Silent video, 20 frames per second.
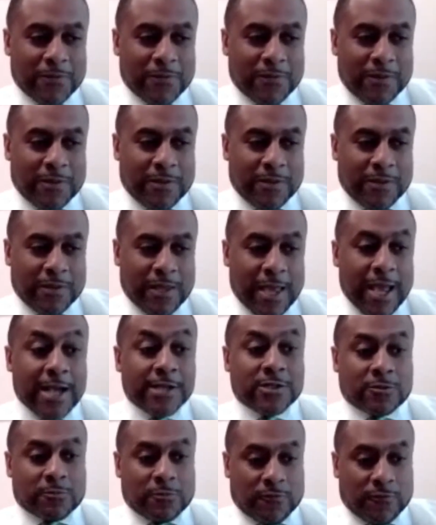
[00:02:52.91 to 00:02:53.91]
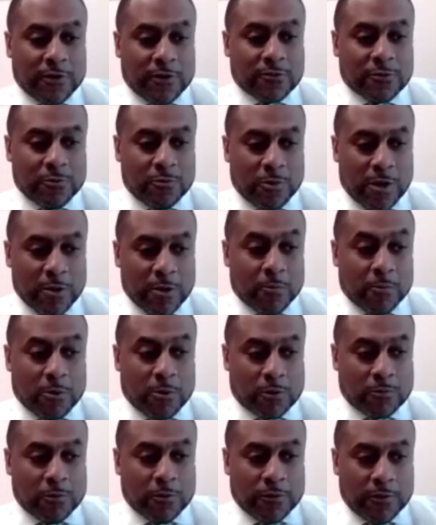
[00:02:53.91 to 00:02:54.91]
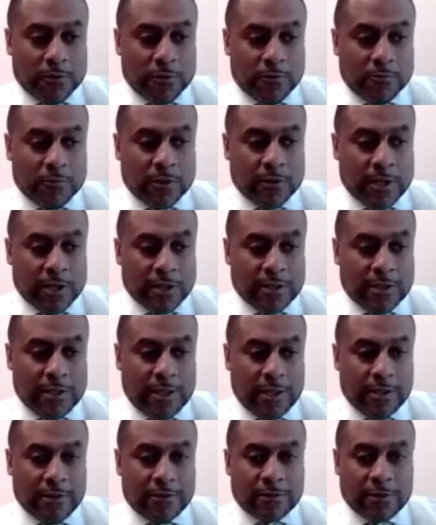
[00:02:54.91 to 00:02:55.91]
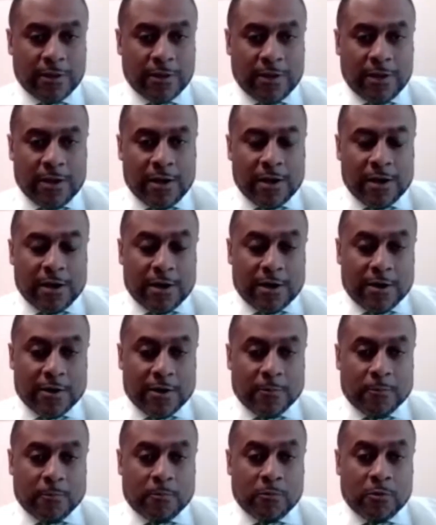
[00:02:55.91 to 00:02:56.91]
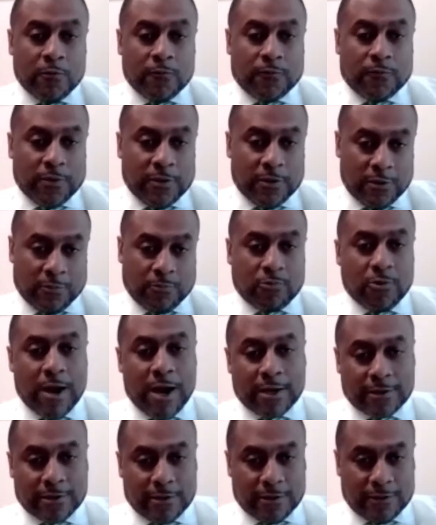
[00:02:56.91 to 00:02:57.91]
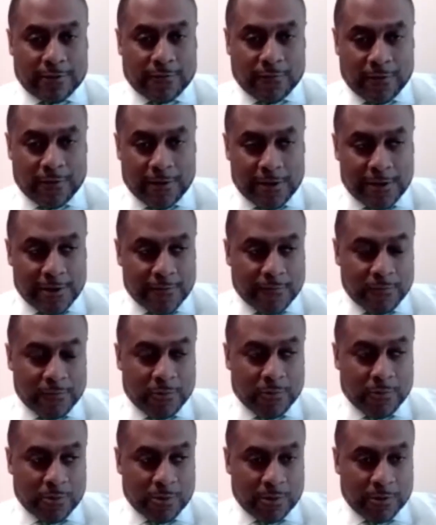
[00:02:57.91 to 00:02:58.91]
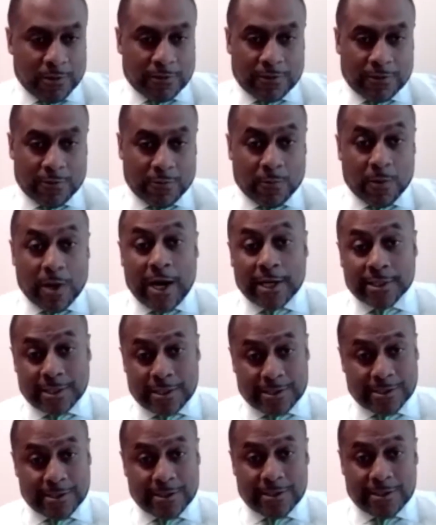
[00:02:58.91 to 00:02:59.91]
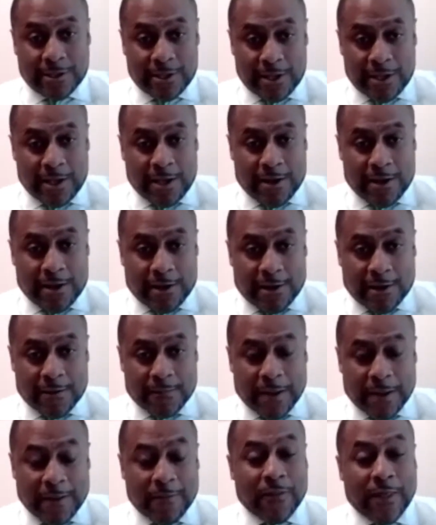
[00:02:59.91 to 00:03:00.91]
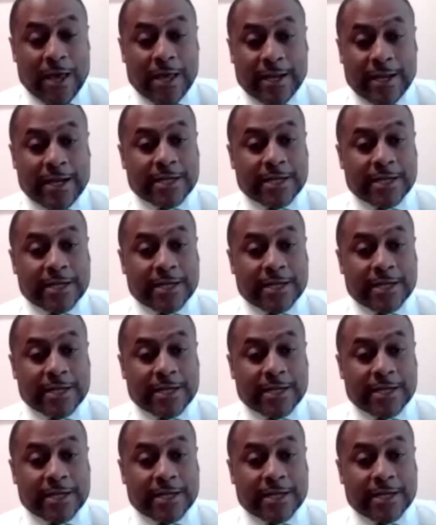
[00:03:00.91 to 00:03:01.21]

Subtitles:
the adjunct professor who I worked with in doing that case moved his practice from New Orleans to Washington. And that